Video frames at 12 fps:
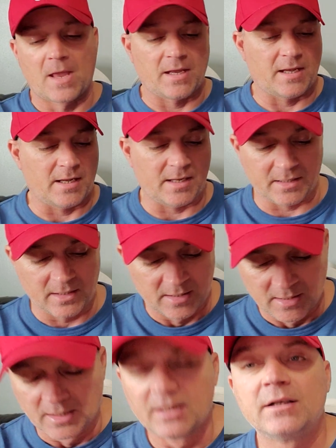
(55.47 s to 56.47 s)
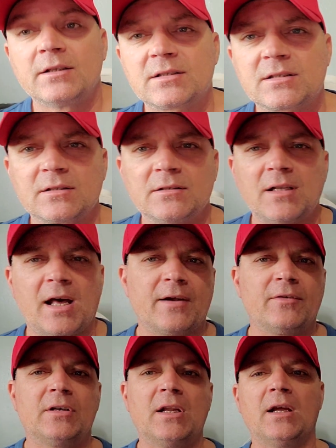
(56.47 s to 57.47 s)
And it's not
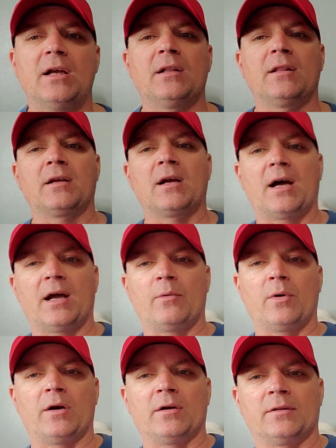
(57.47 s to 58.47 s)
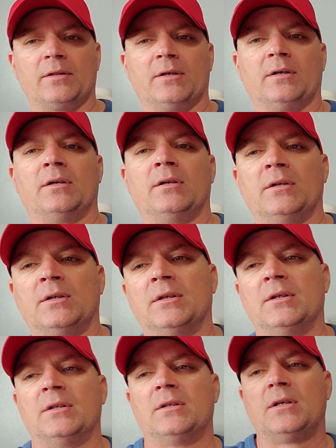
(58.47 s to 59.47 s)
every day the guy wearing the
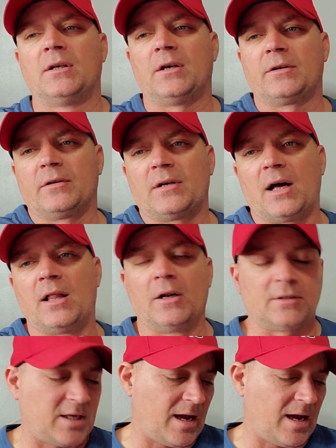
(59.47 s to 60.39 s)
$100